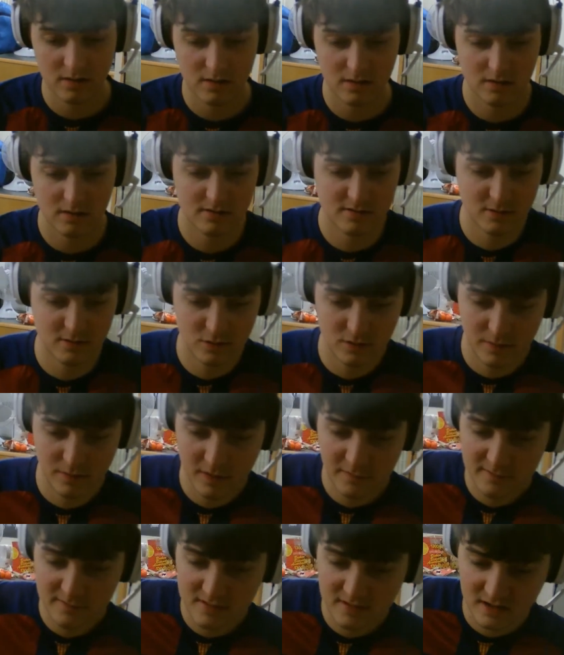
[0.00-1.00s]
So the
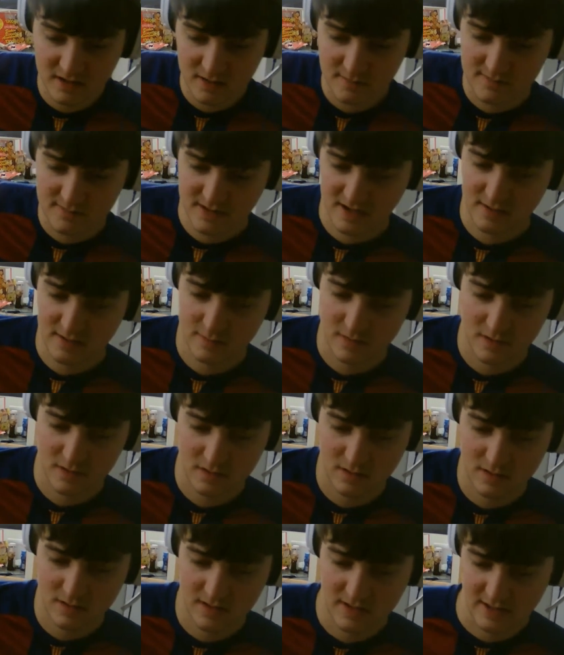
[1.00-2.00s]
purpose of income statement
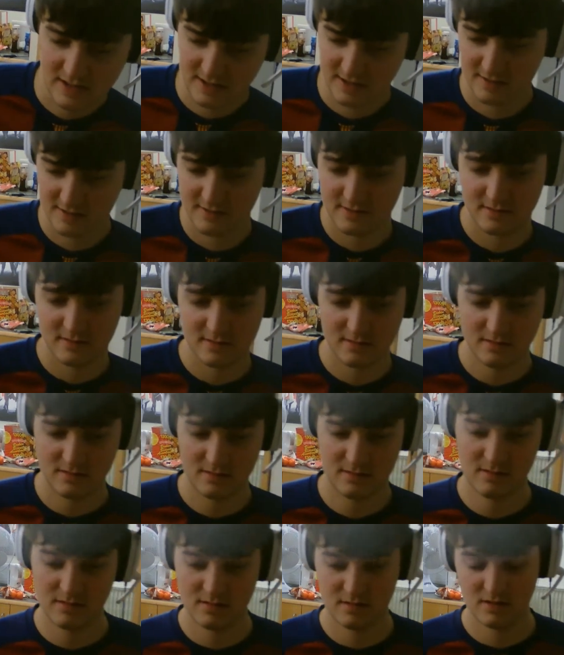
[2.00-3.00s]
is
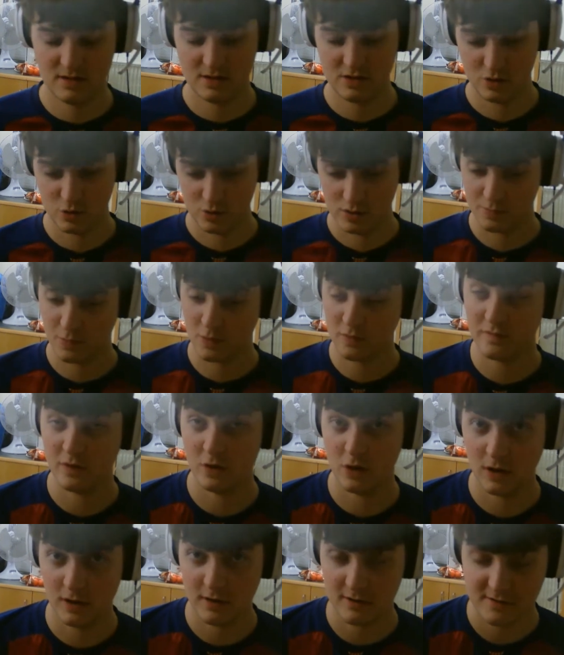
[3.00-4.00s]
it shows the profit or
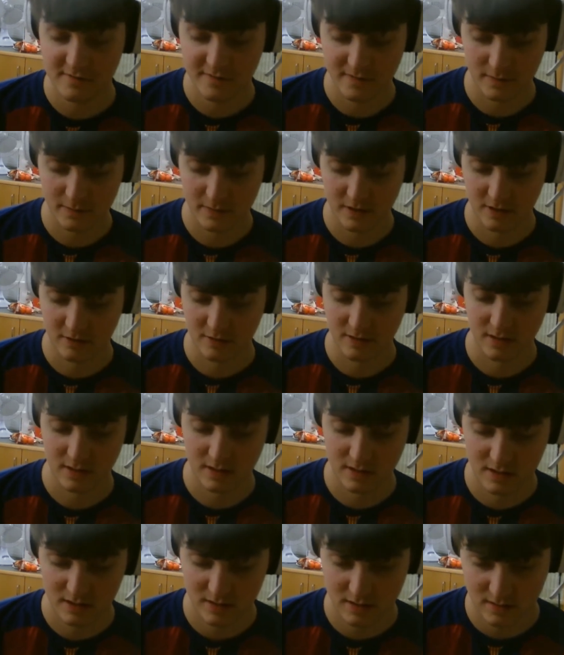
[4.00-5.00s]
loss for the period.
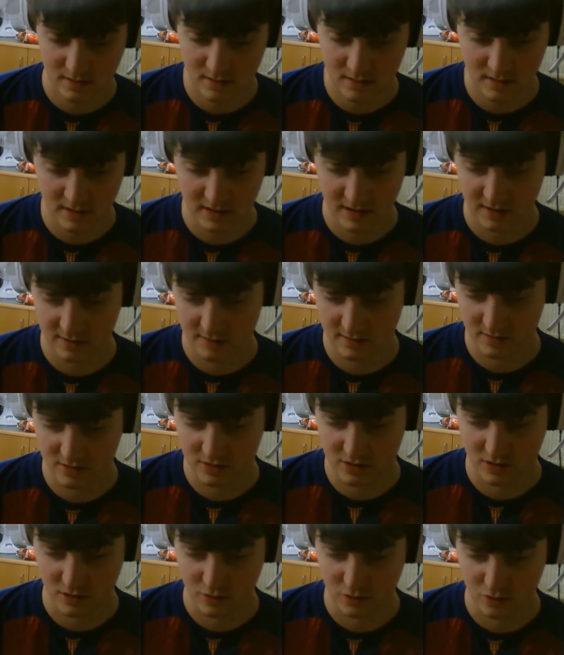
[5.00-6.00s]
It doesn't
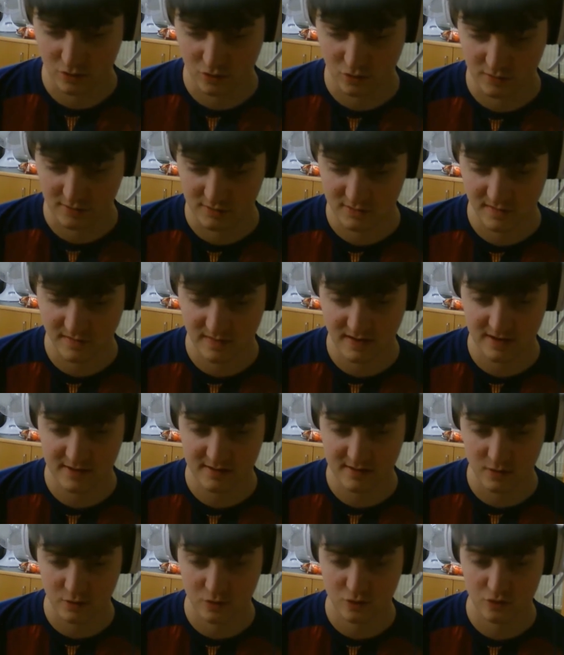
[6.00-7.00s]
show dividends.
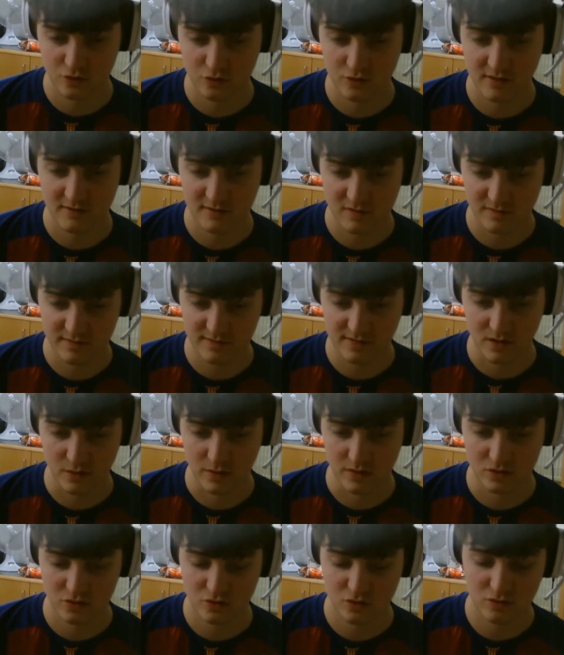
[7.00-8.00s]
Now drawings obviously are
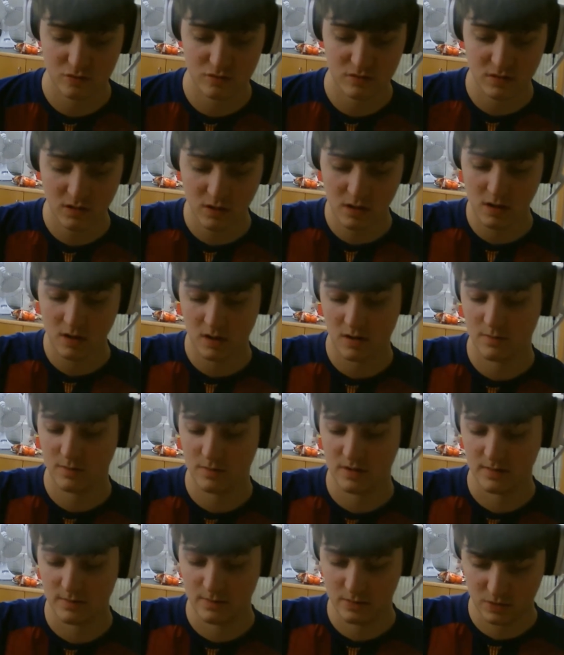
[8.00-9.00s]
withdrawal.
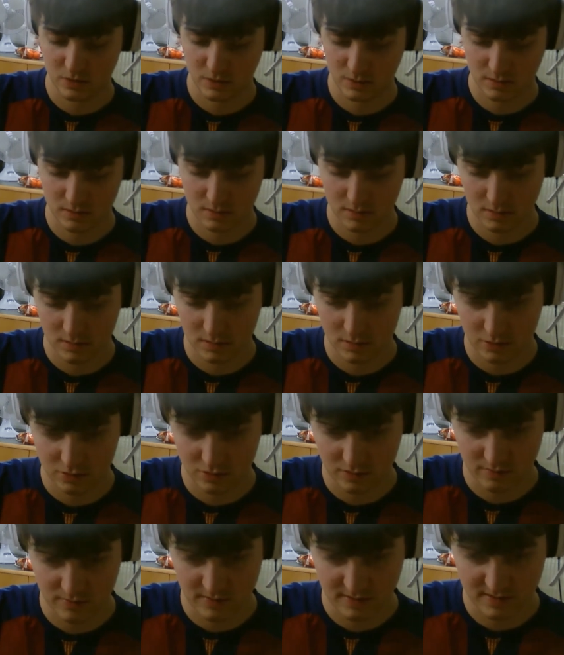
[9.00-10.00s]
I'm not
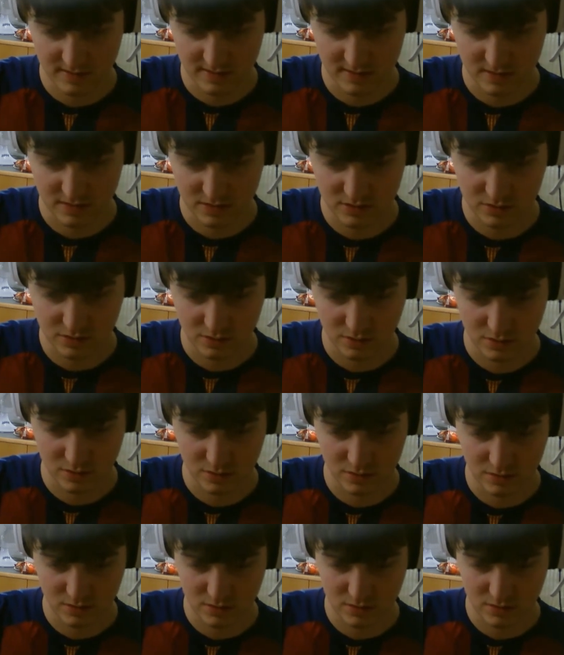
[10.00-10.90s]
100% sure.